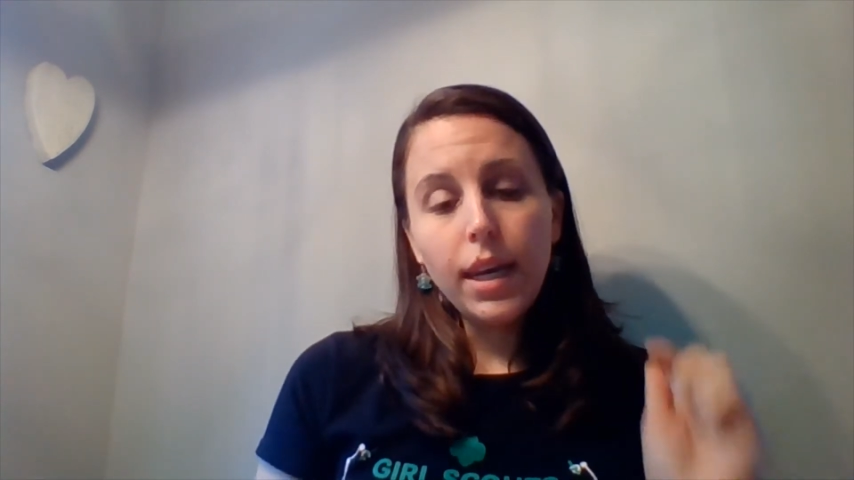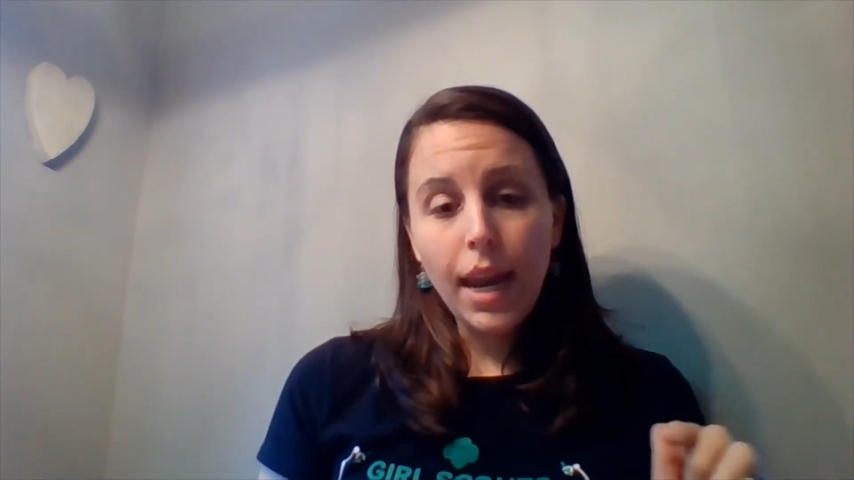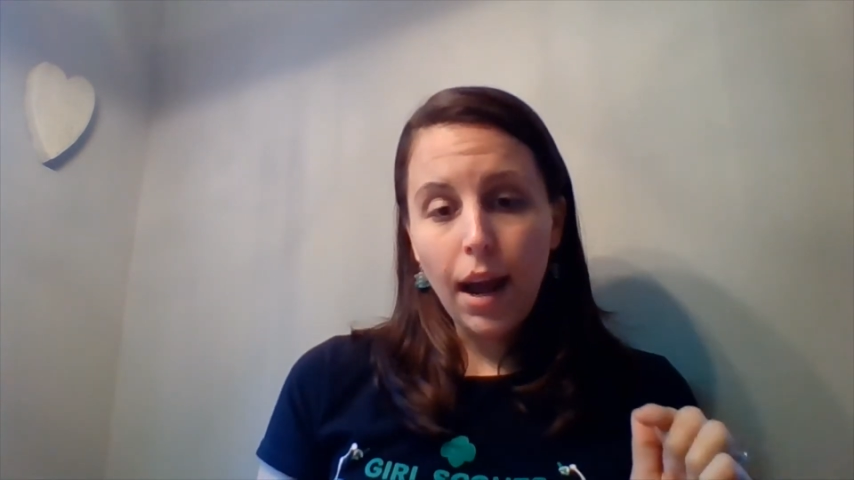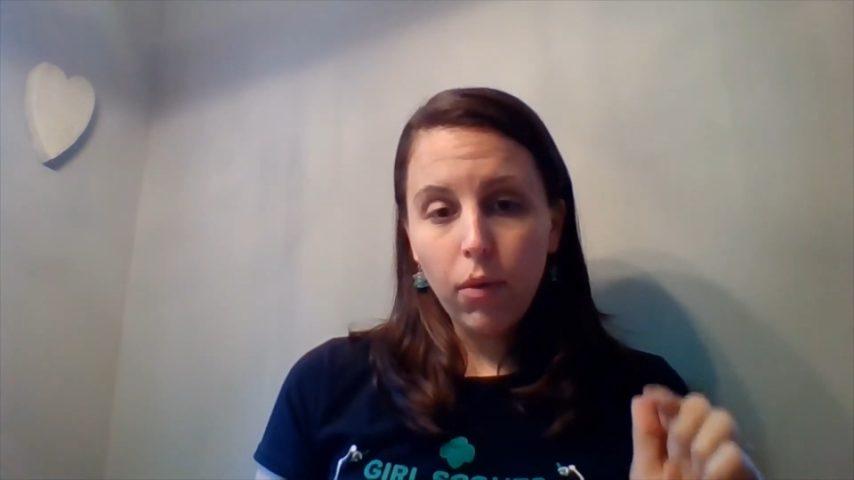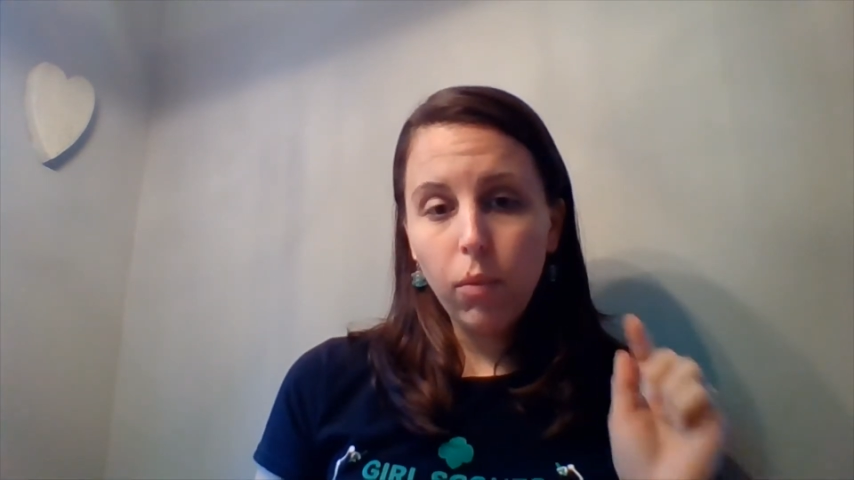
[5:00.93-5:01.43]

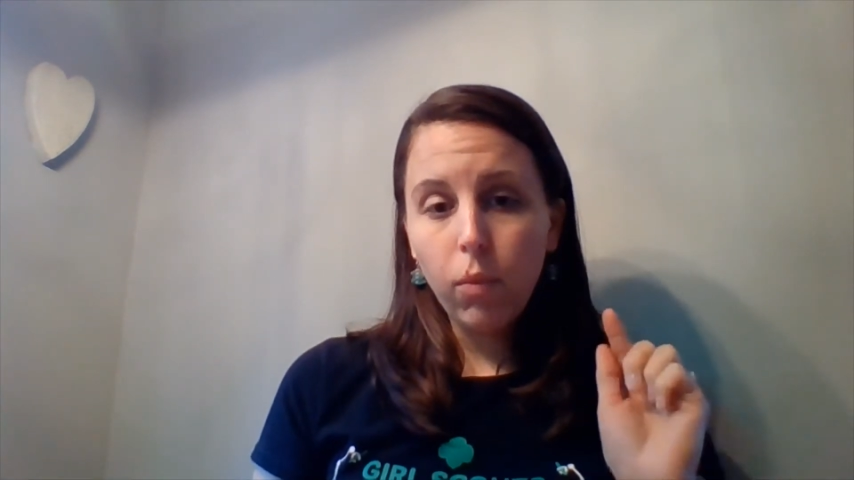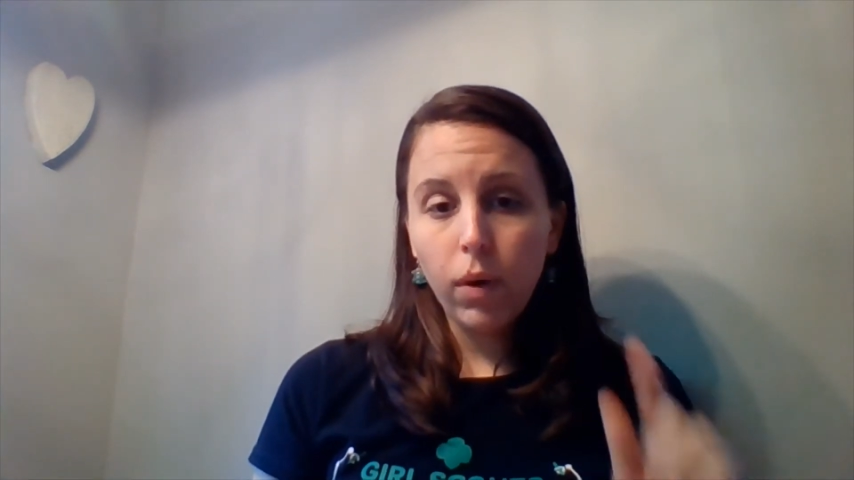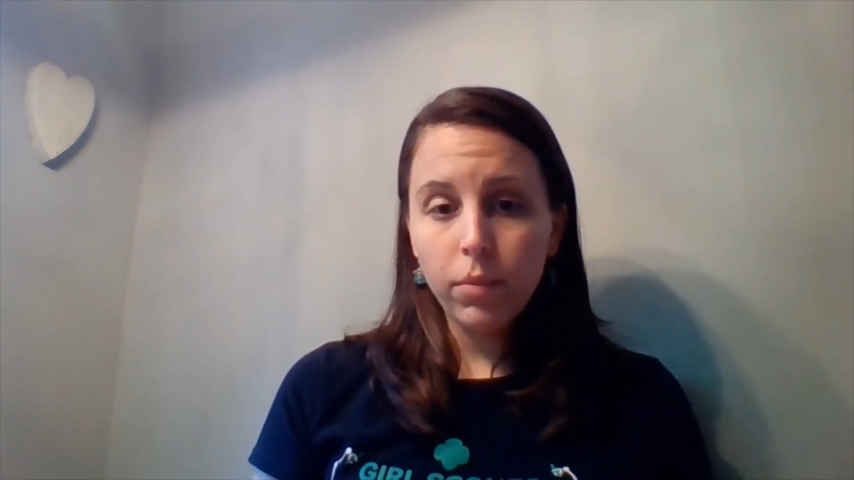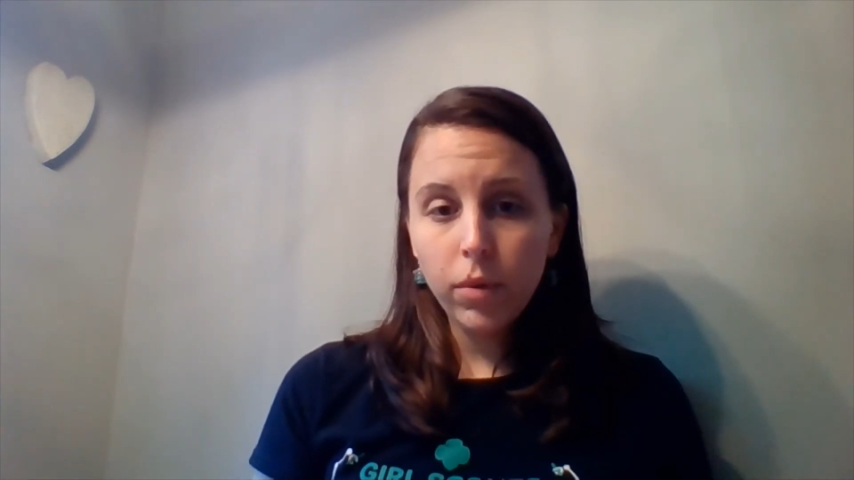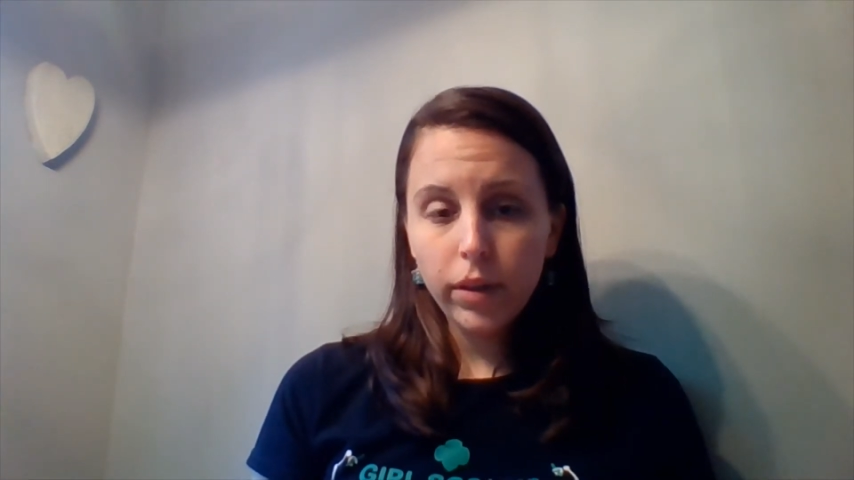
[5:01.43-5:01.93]
Now,
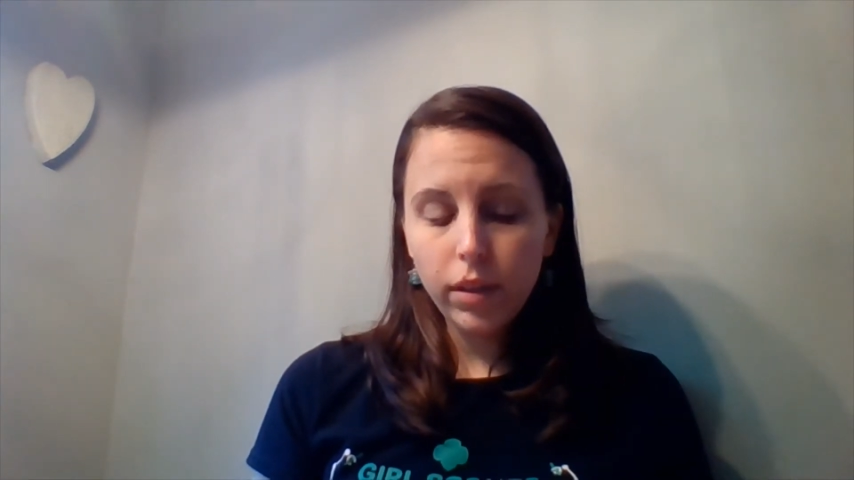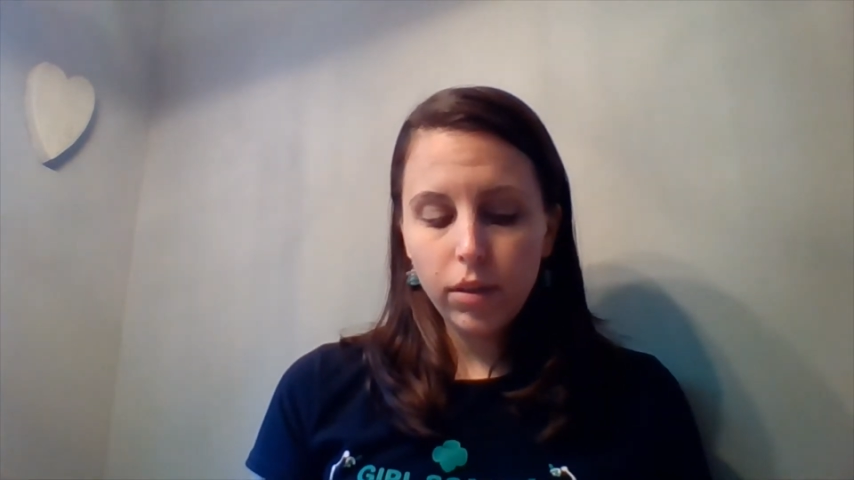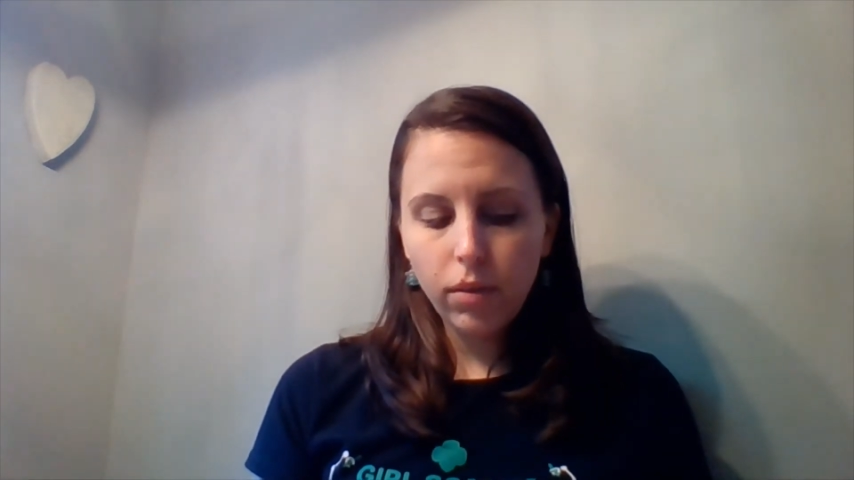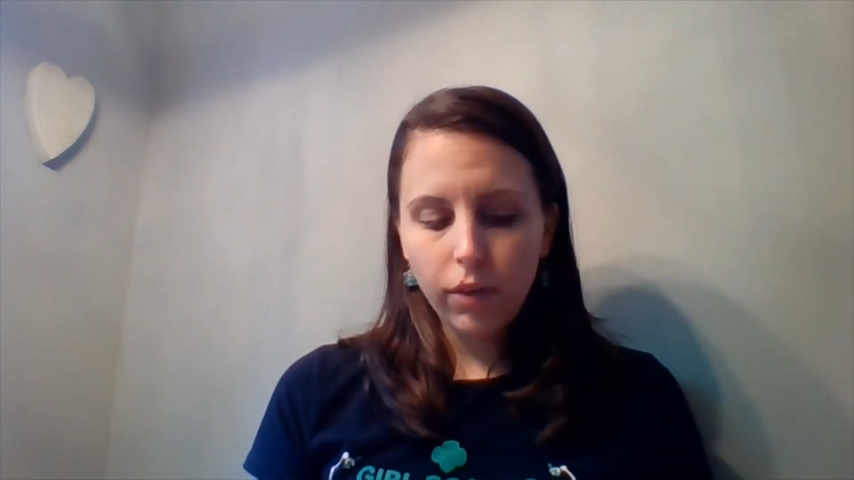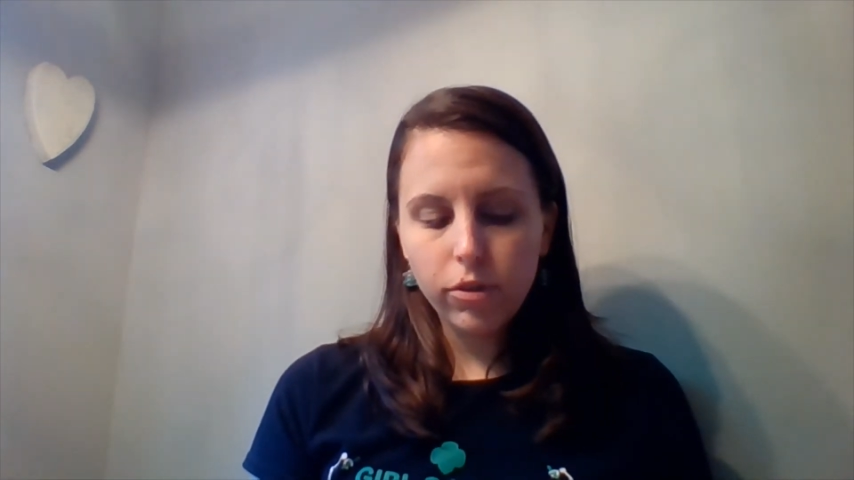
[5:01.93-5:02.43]
one more
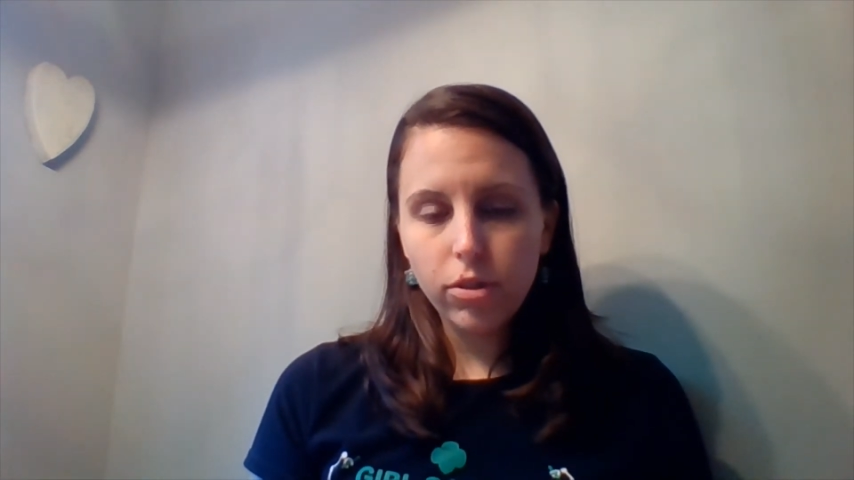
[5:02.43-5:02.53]
thing you have